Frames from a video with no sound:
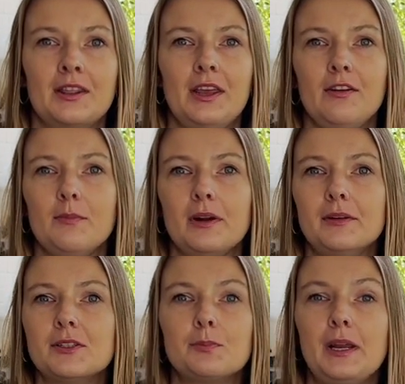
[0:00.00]
They have
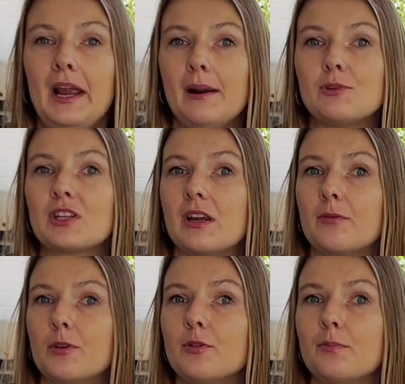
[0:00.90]
married perhaps a
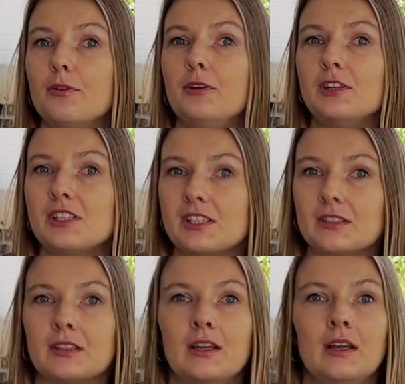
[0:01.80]
wrong
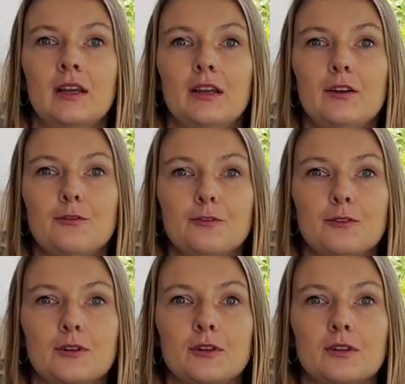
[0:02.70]
person if
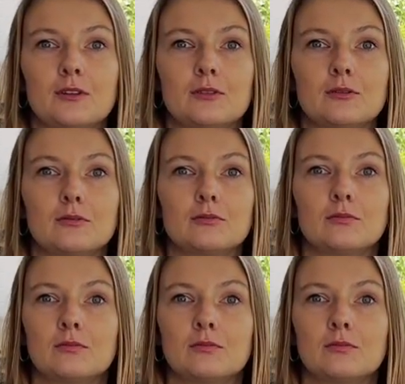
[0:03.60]
uh,